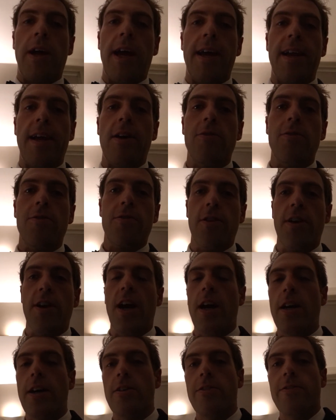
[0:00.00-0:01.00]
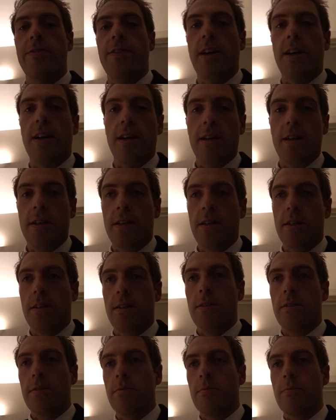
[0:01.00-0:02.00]
head out for a night of uh,
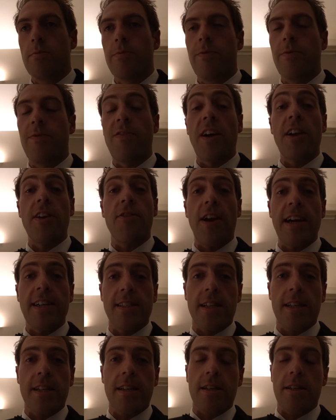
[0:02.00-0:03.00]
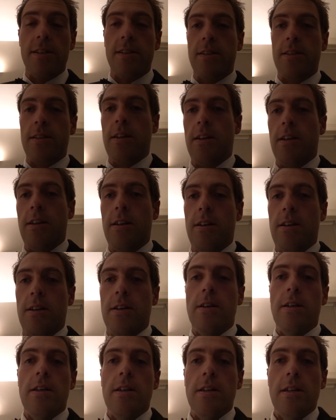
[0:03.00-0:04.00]
fundraising and
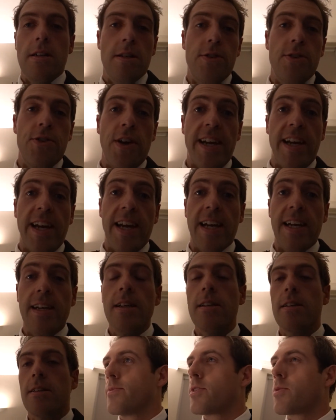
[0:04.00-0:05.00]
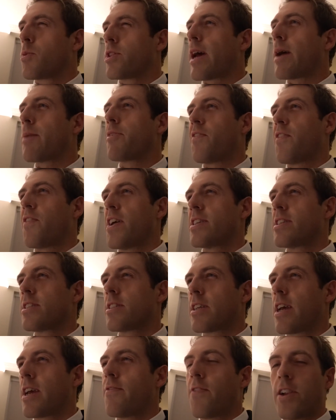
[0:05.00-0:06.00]
drinking, would that be fair to
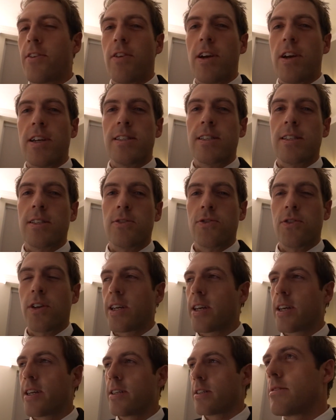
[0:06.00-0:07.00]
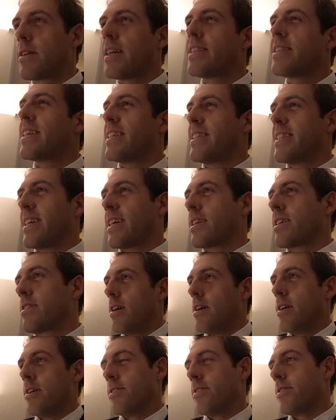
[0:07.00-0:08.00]
say? Fundraising and drinking and eating
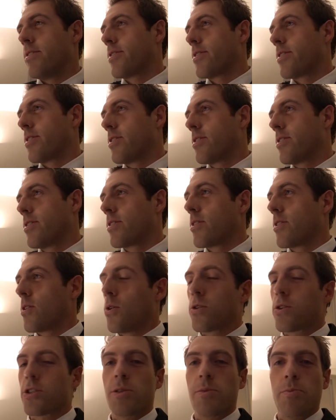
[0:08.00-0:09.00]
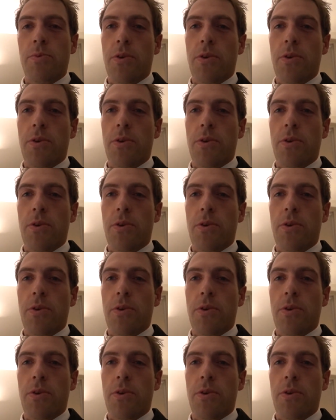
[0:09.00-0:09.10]
and auction